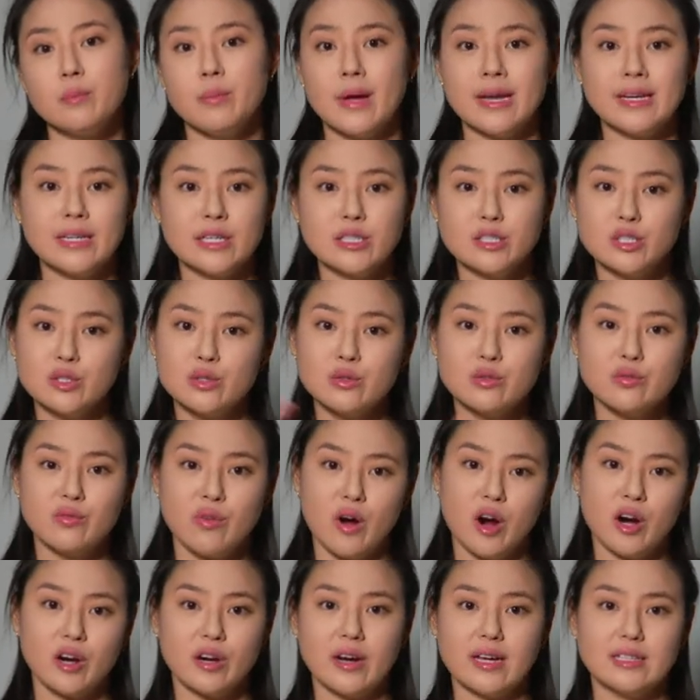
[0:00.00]
bending too
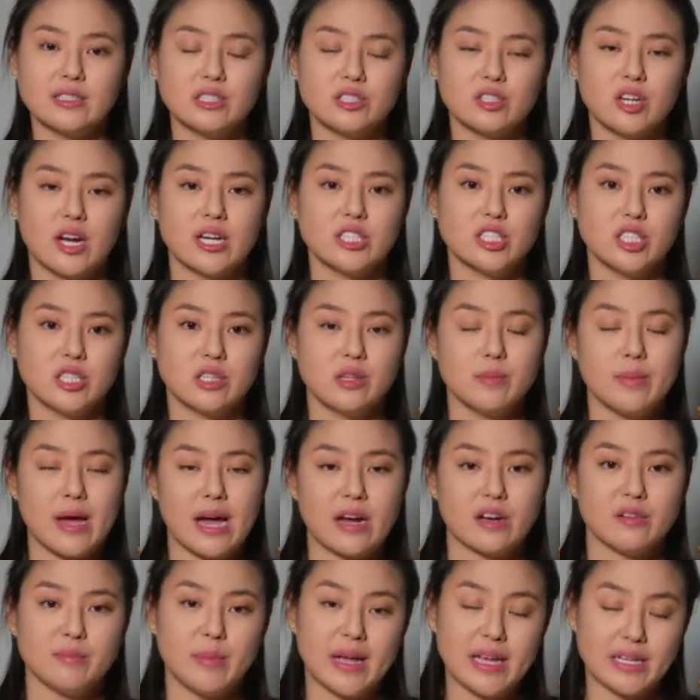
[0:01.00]
far and scratching the
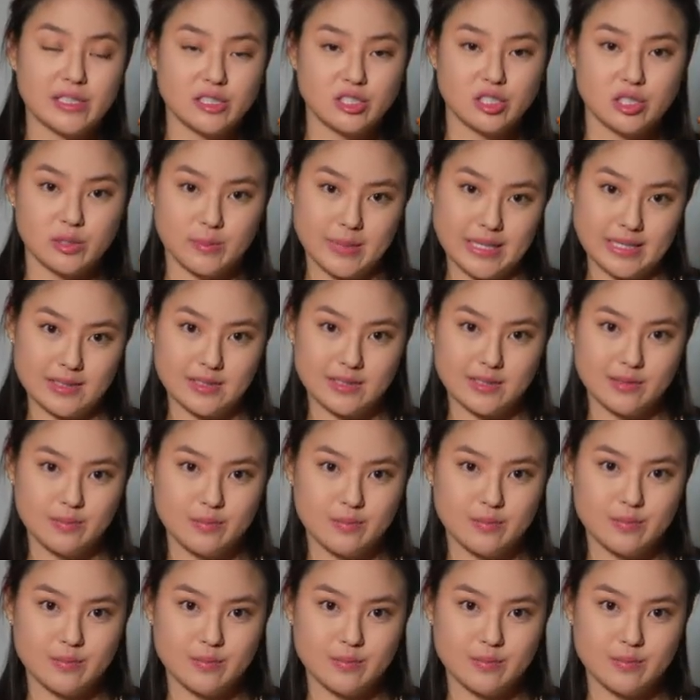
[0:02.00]
back of my instrument.